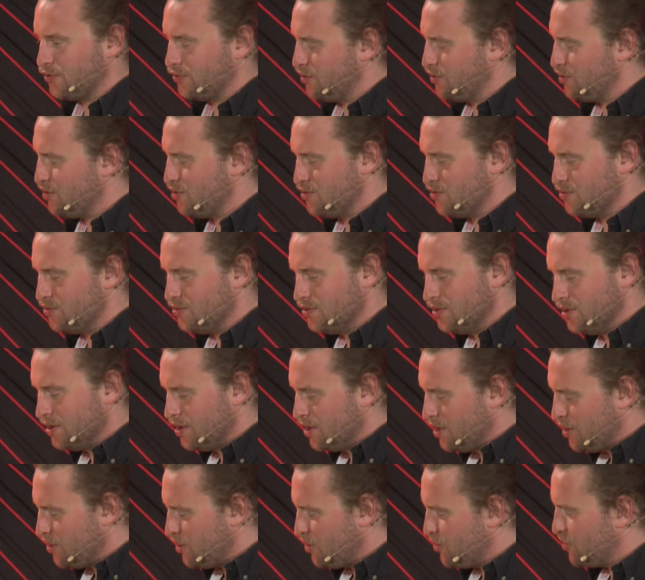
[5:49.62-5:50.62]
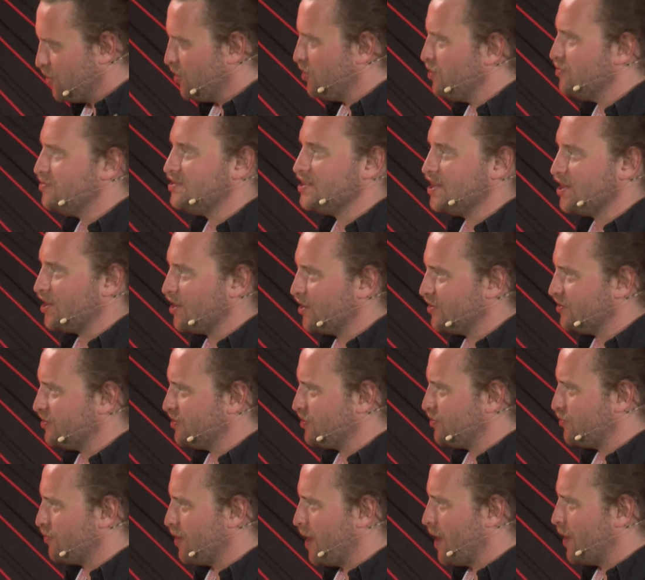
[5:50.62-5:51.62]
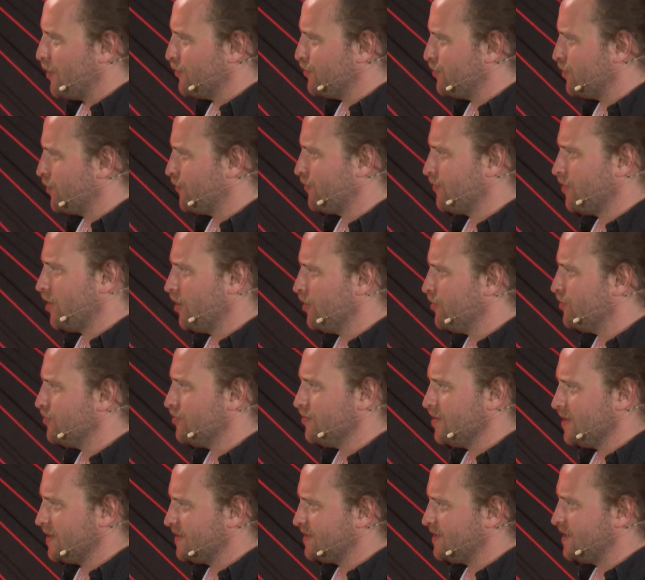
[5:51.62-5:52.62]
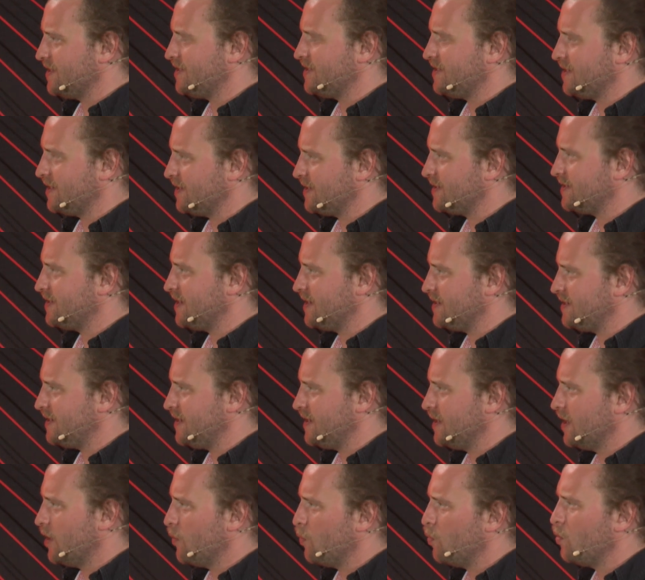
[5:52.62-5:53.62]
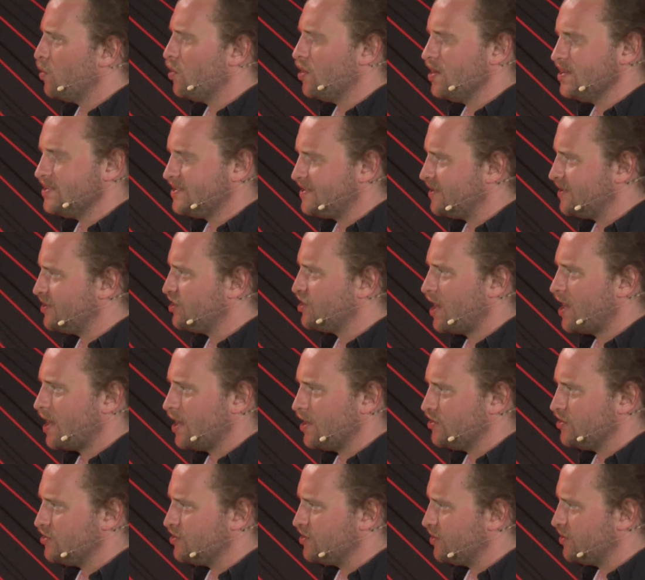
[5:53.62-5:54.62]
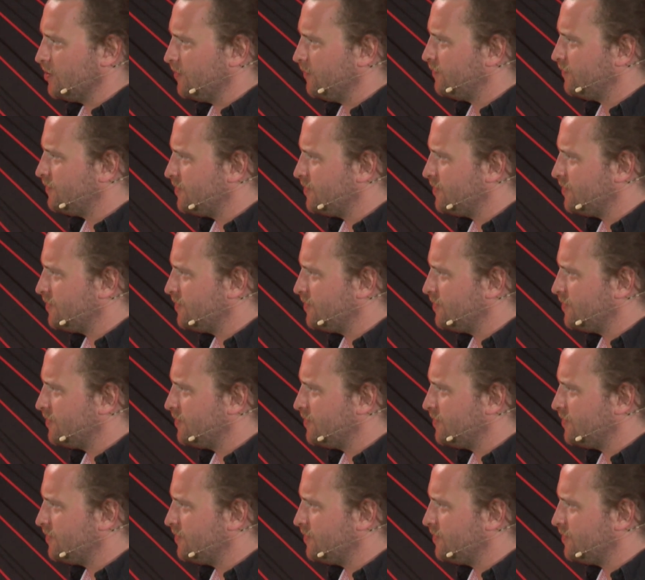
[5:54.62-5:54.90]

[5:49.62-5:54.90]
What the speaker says: you dig underground under an existing city. Like, what is the challenge?